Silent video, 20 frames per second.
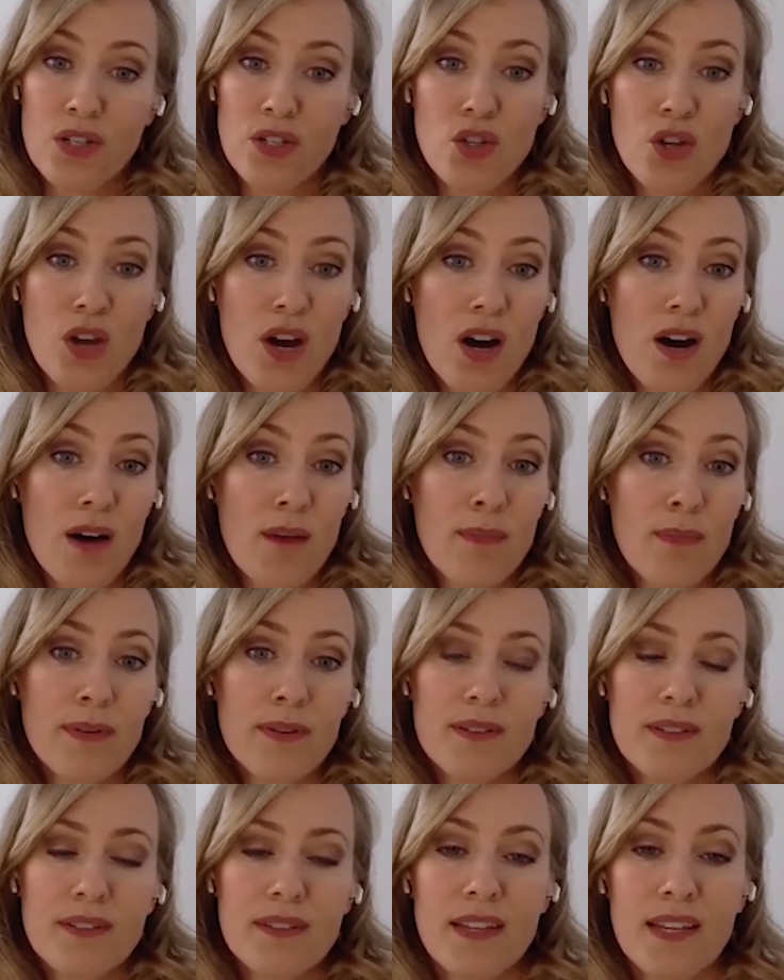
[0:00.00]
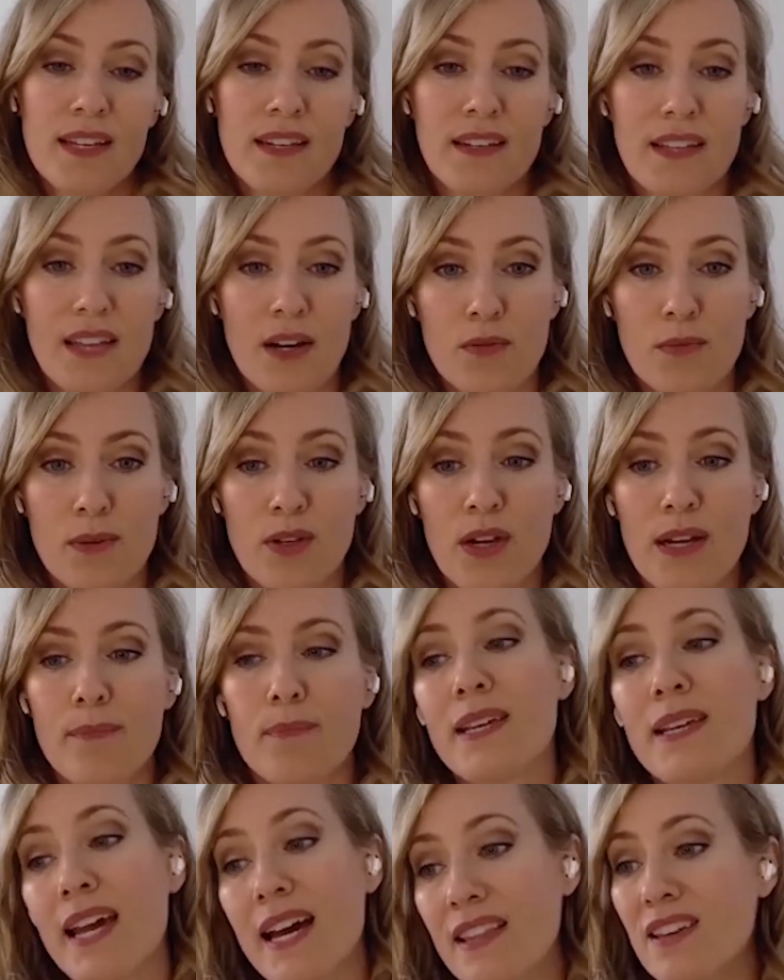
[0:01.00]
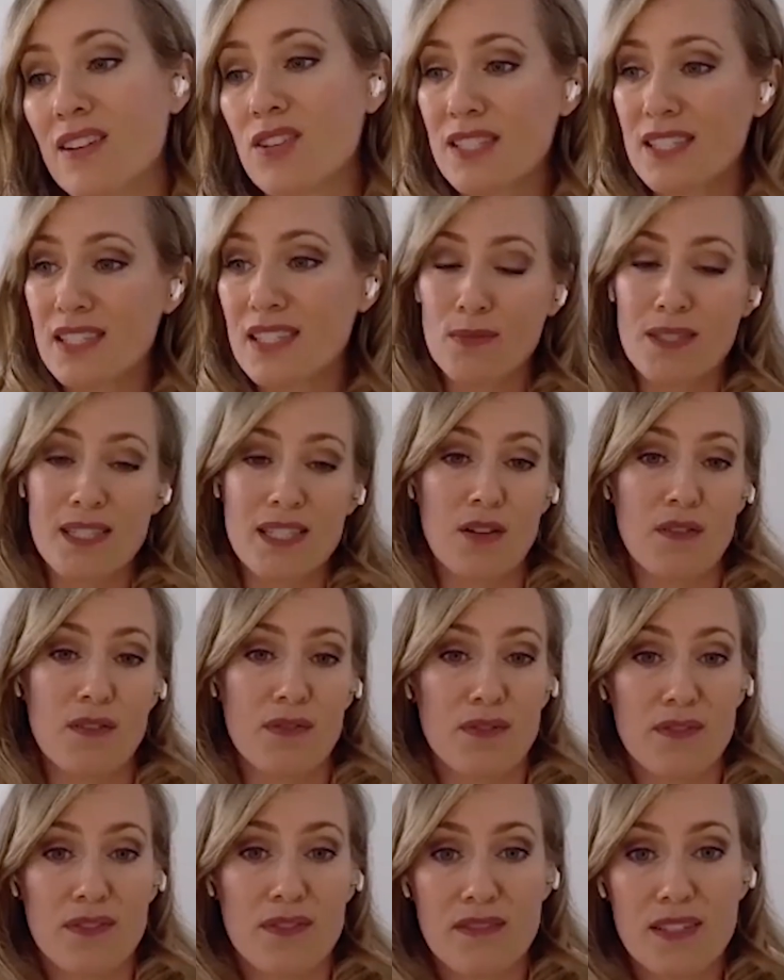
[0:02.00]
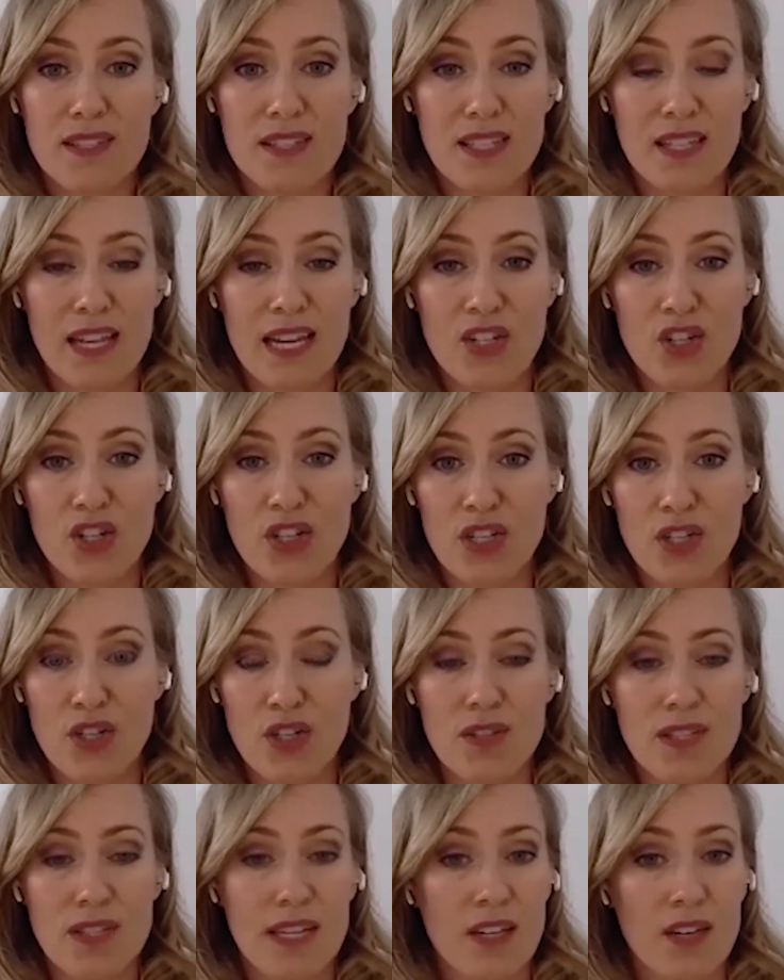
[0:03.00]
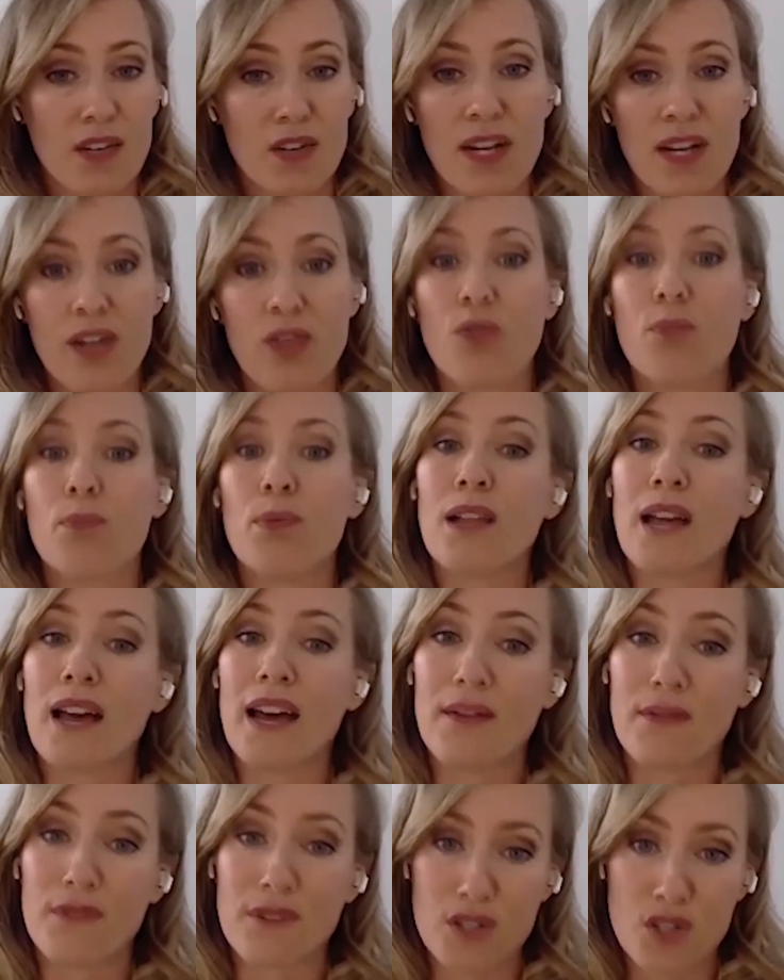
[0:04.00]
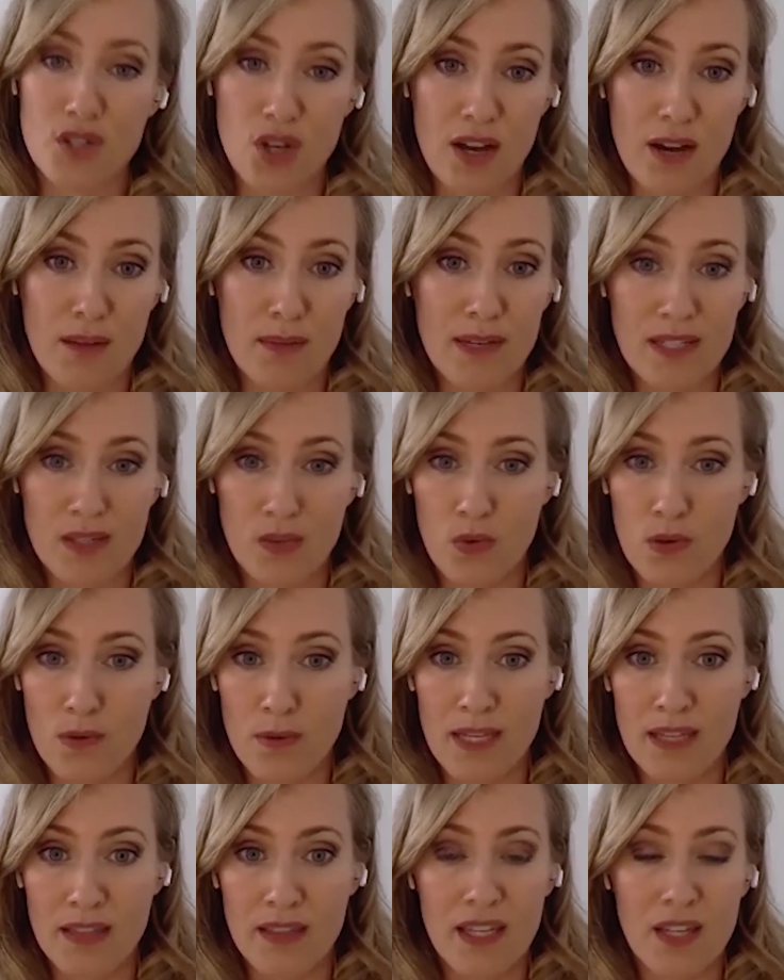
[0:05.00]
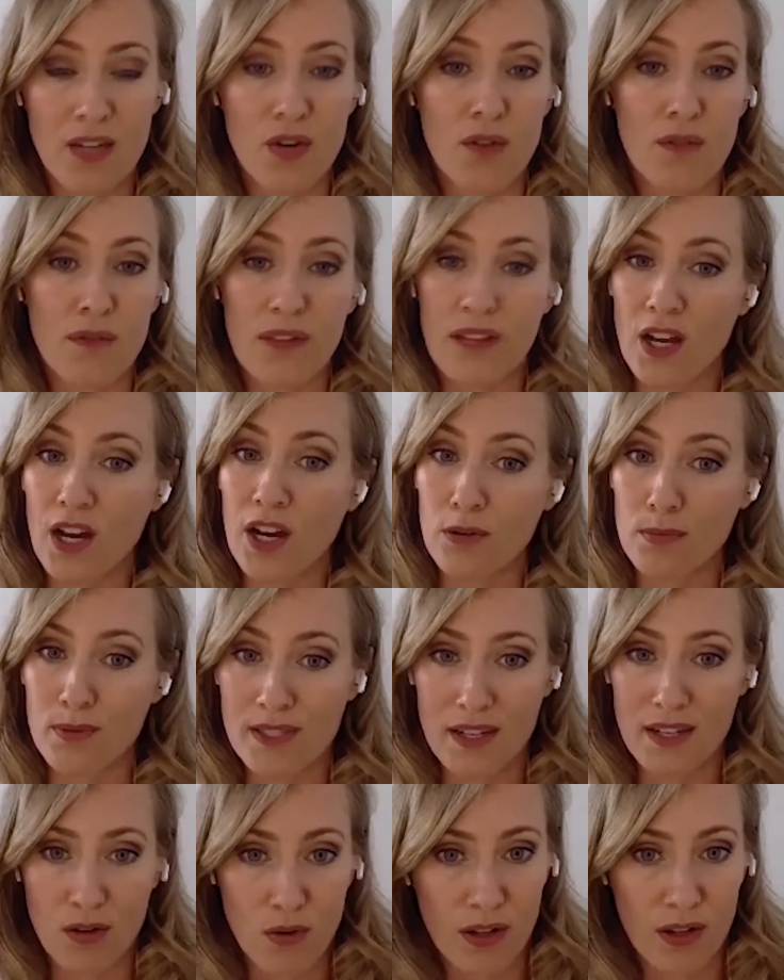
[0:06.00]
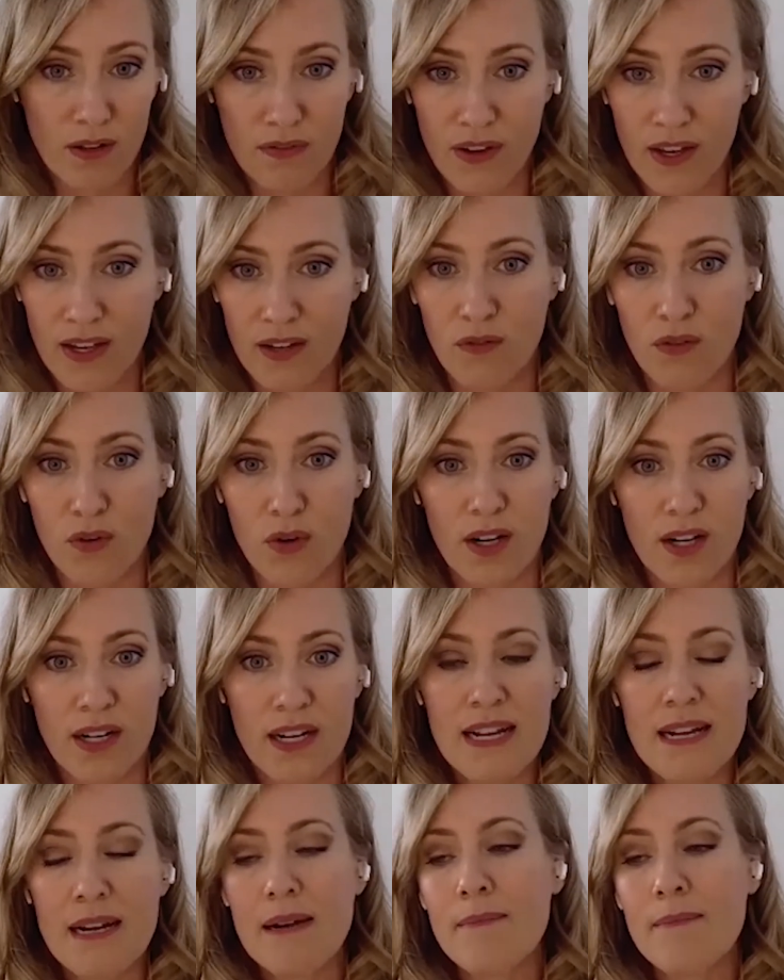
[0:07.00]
or a job, then that would be great. But yeah, there is some self selection issues. Like you're not going to apply for a job as a woman that you don't feel 100% qualified for.